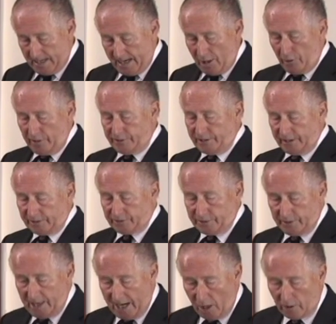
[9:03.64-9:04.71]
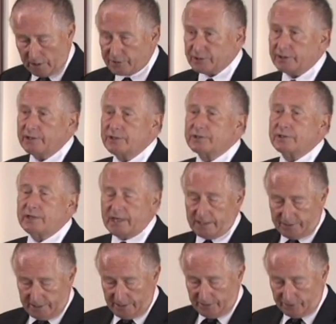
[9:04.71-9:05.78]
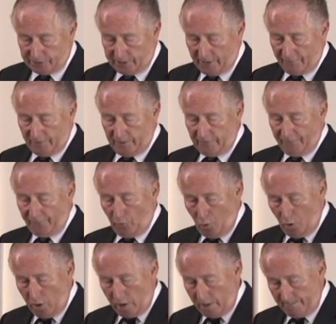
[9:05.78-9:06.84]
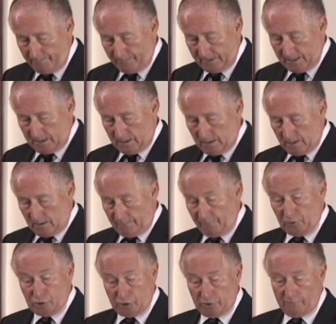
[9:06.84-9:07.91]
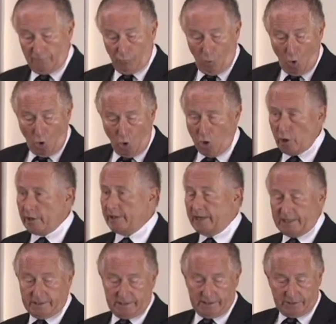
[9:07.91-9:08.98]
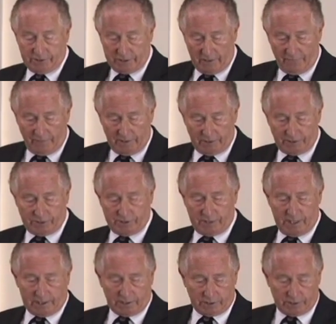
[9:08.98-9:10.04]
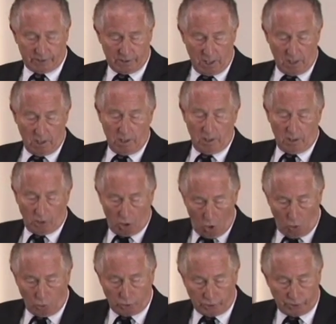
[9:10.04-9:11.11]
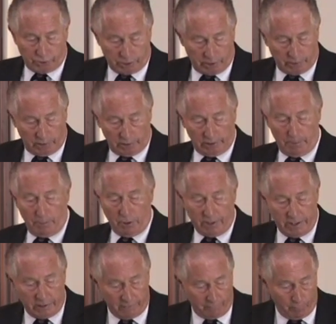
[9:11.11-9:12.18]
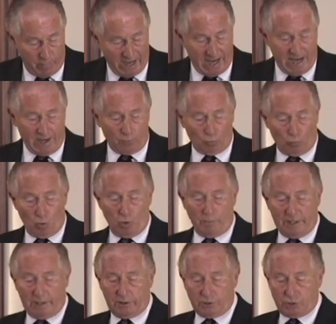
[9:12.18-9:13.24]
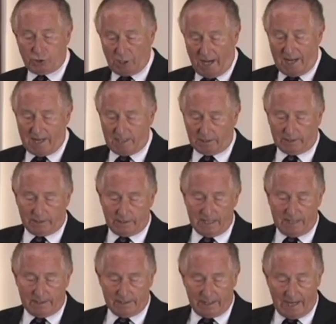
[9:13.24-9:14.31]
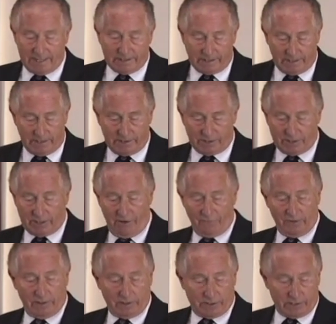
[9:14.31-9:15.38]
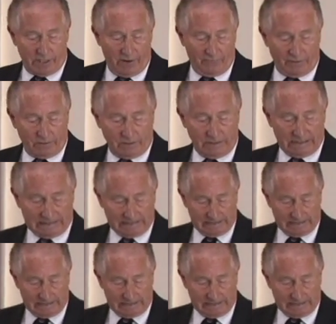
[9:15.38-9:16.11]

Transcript: Heretics and Heresies in 1874, Vision of War in 1876, Ghosts and the Liberty of Man, Woman, and Child in 1877.